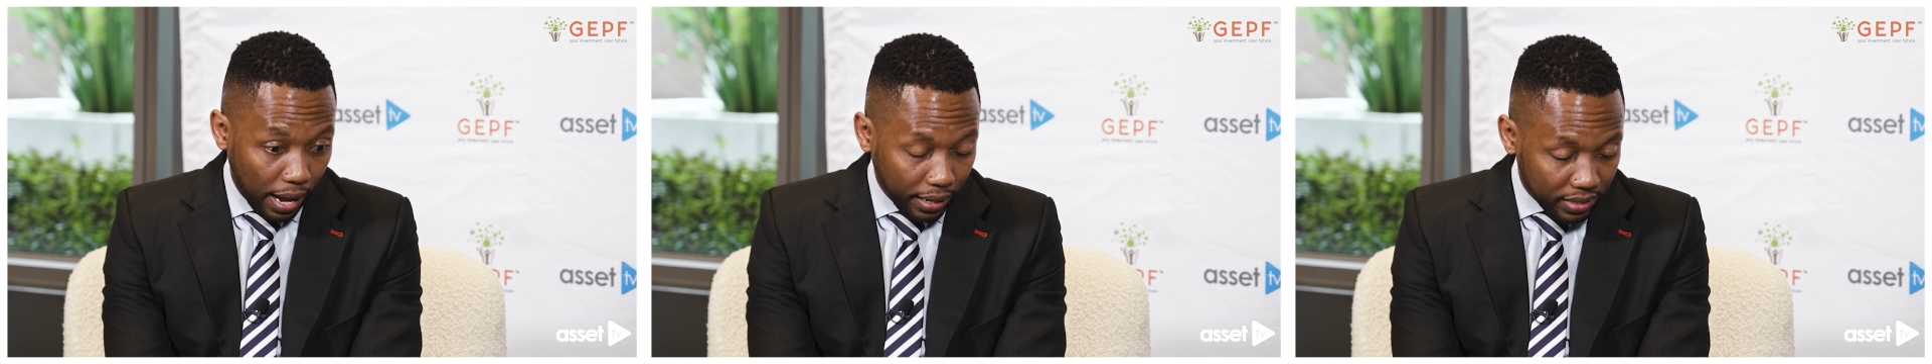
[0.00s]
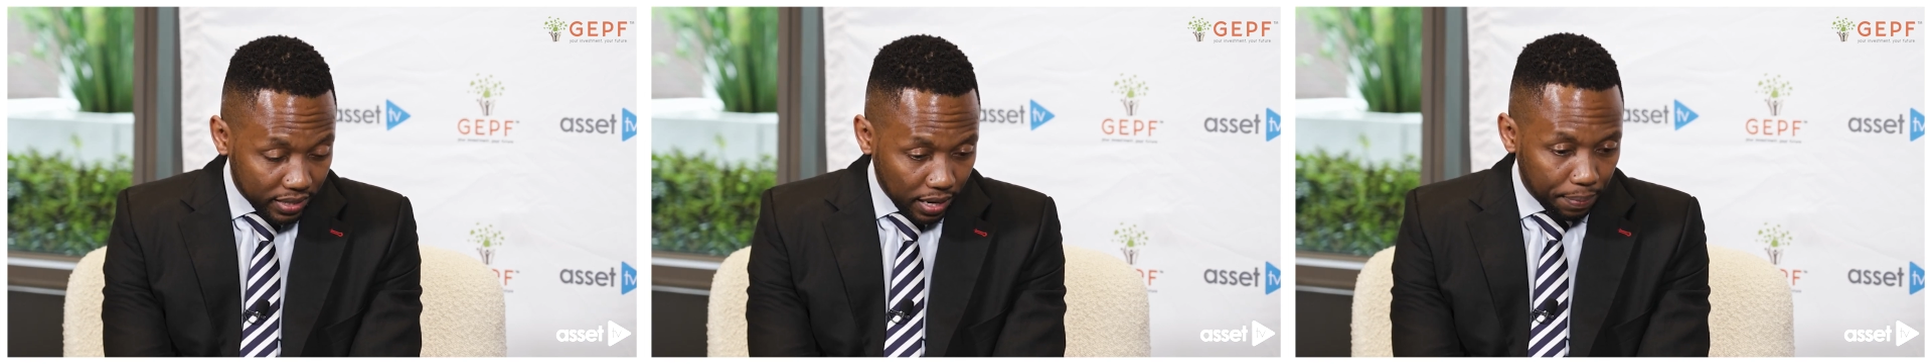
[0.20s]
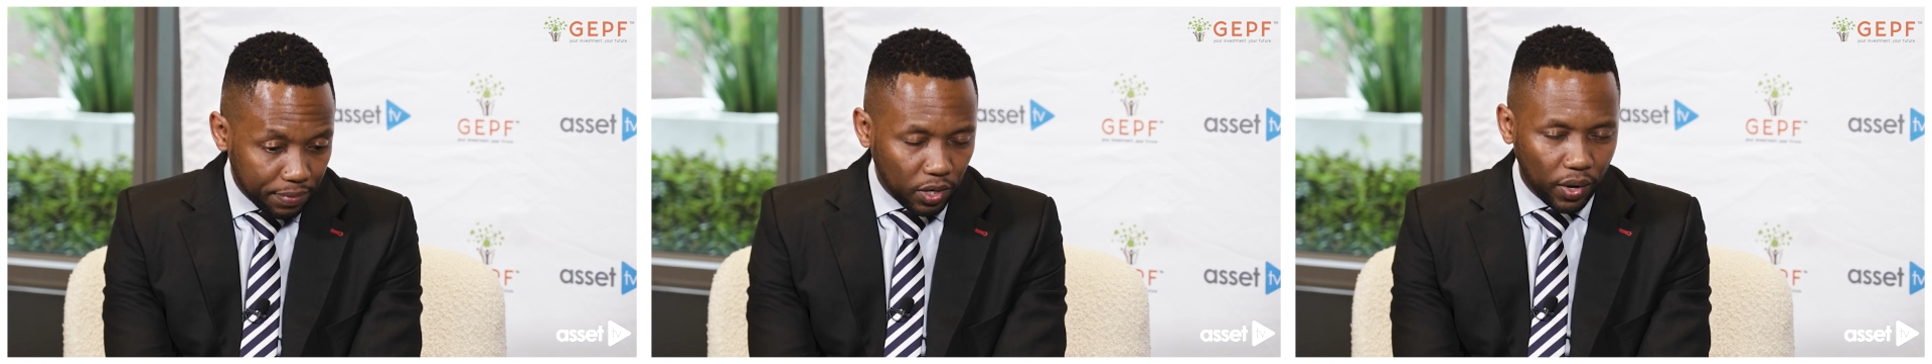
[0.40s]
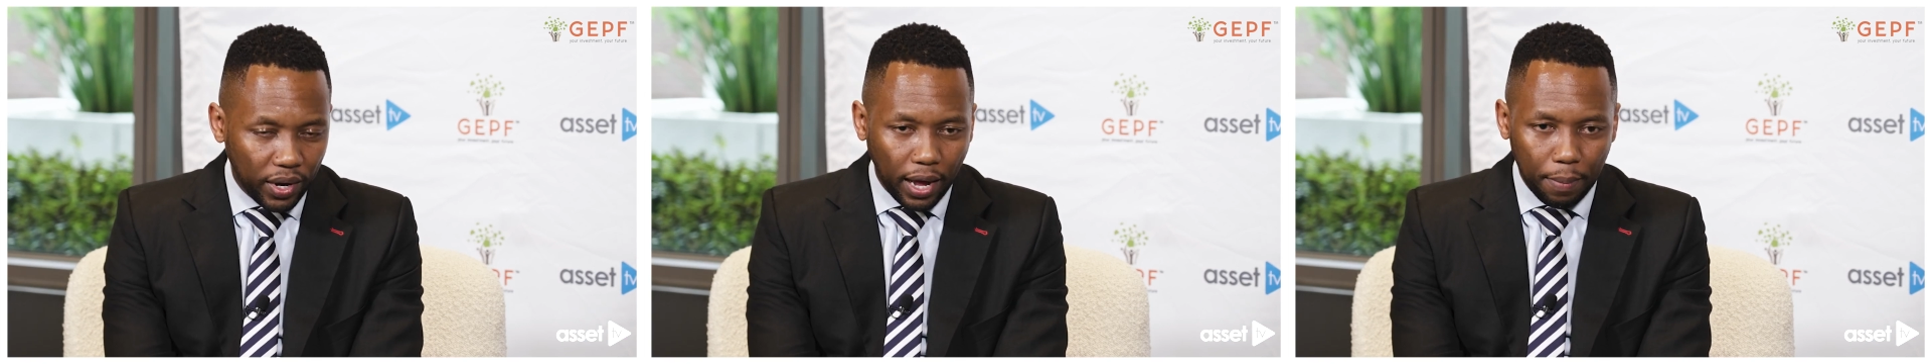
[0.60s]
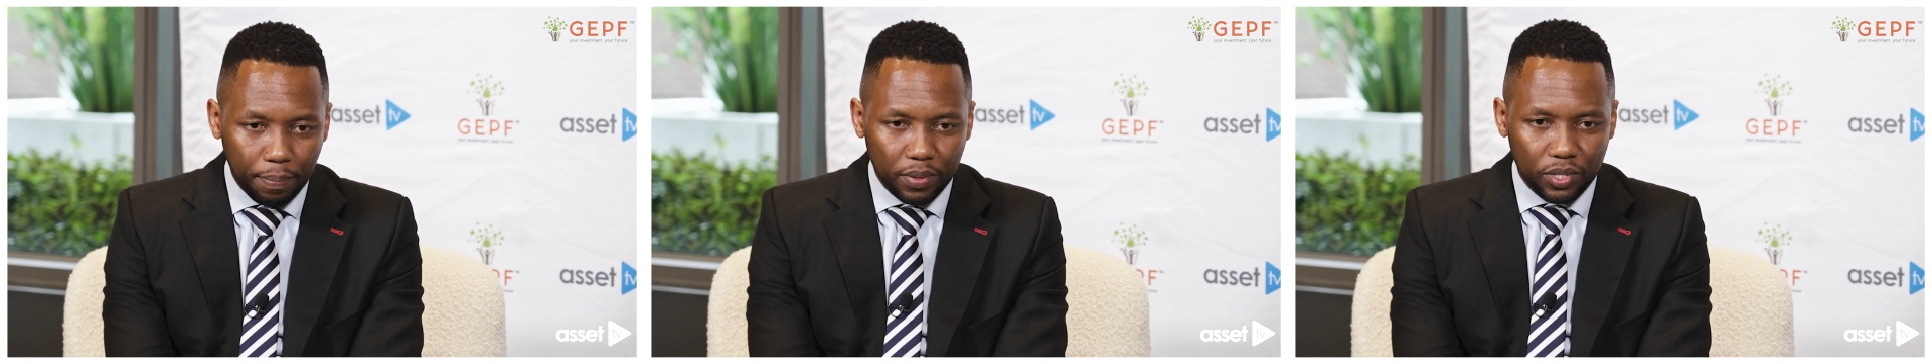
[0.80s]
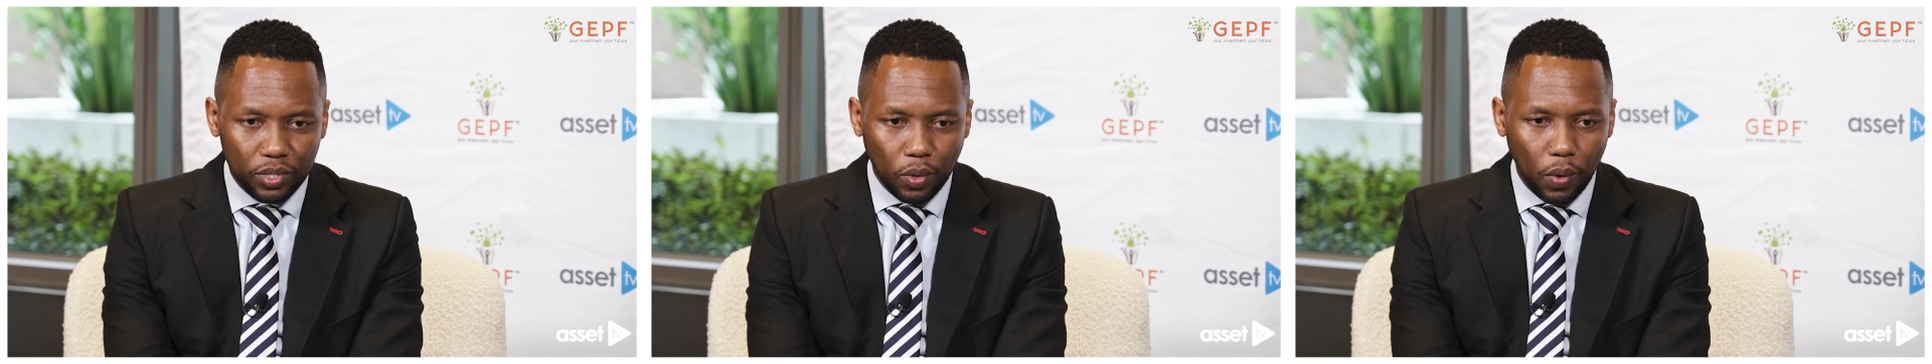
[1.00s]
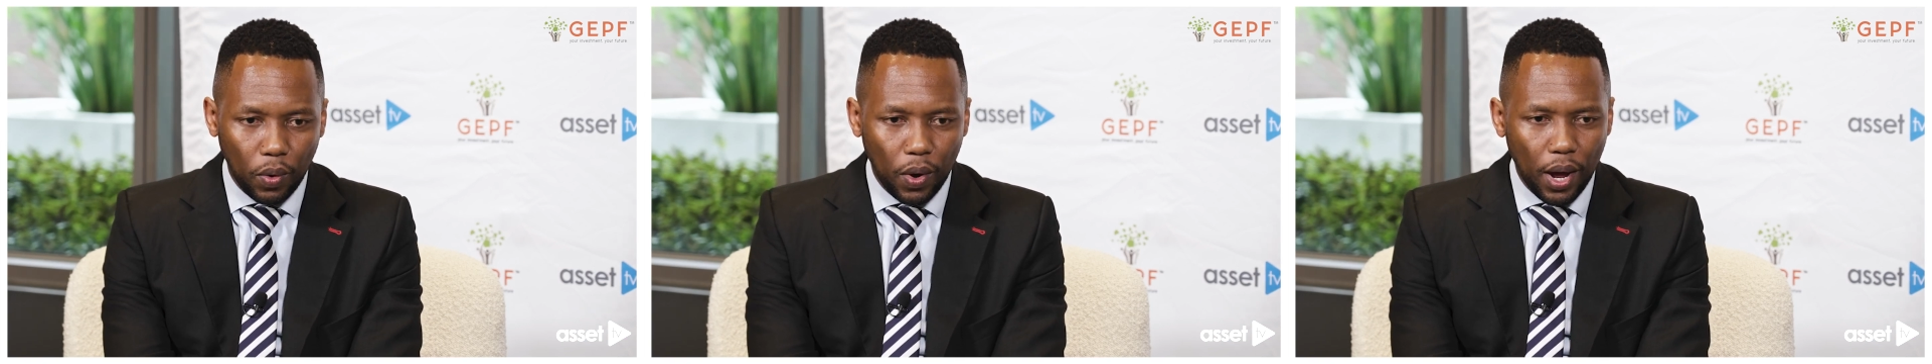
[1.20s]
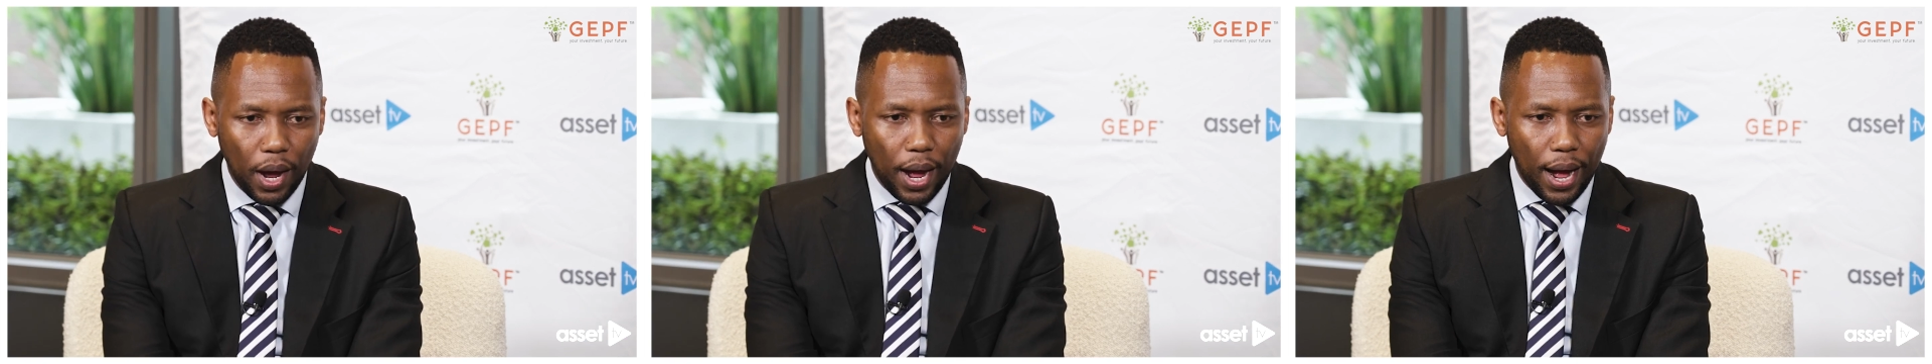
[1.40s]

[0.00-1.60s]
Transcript: accept our capital